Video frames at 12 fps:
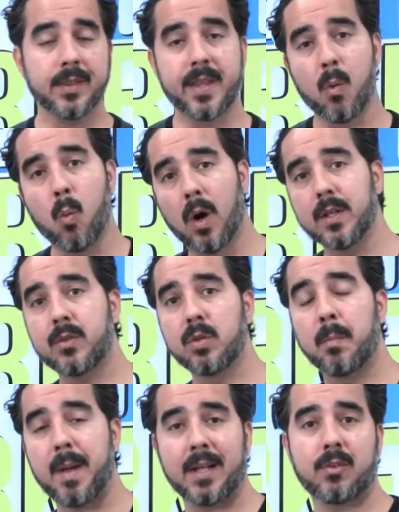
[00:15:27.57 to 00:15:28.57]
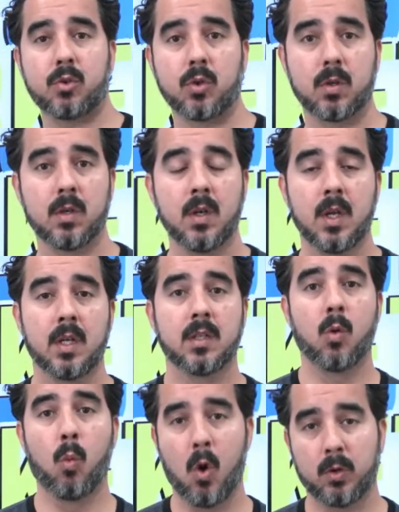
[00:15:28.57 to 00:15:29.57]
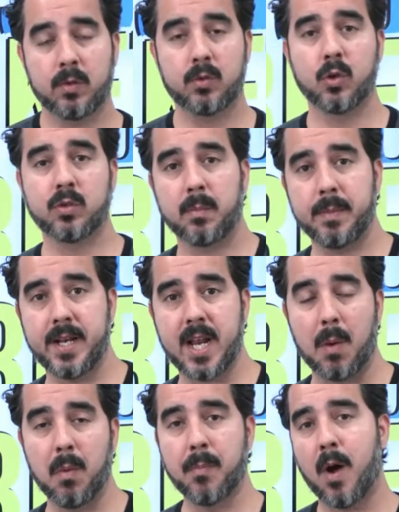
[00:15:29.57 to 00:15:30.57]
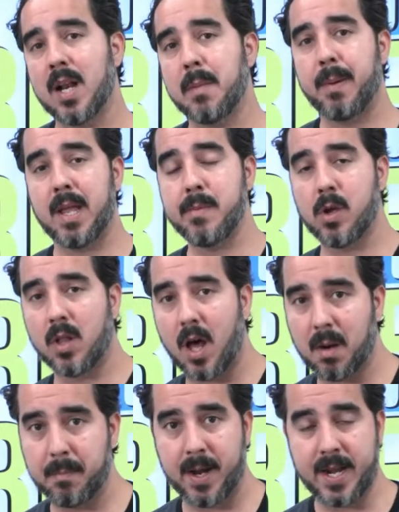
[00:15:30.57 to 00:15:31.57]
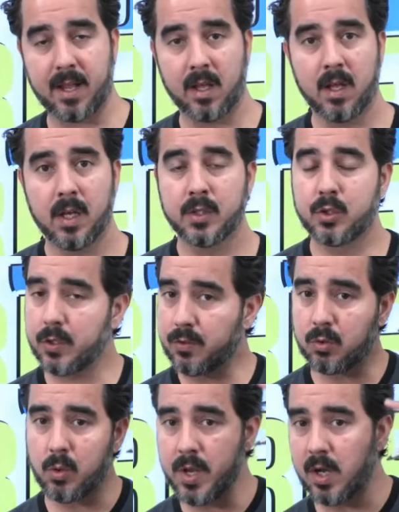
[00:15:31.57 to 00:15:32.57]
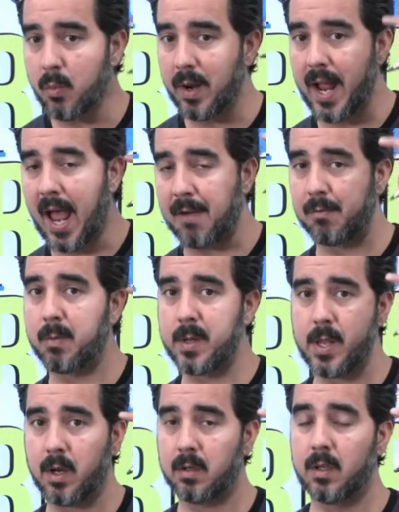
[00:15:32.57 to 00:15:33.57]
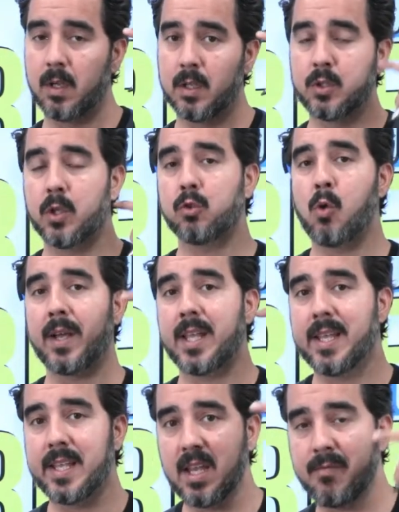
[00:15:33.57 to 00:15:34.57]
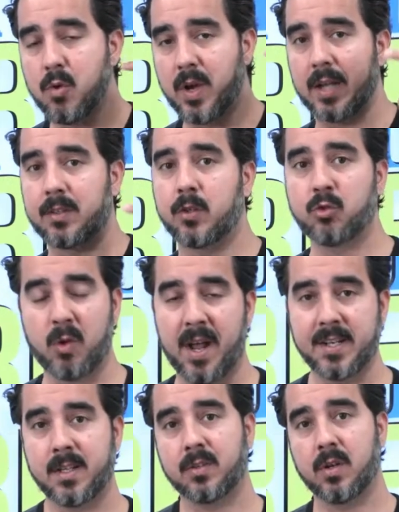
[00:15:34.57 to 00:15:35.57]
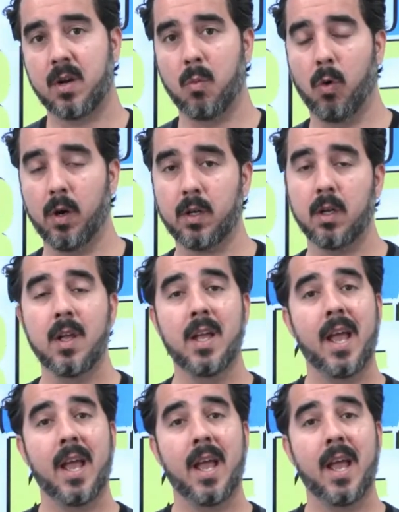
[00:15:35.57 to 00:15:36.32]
that want to master the world of social media will probably pay me a lot of money just to hear what I have over here, just so I can give you guys a strategy that's gonna work.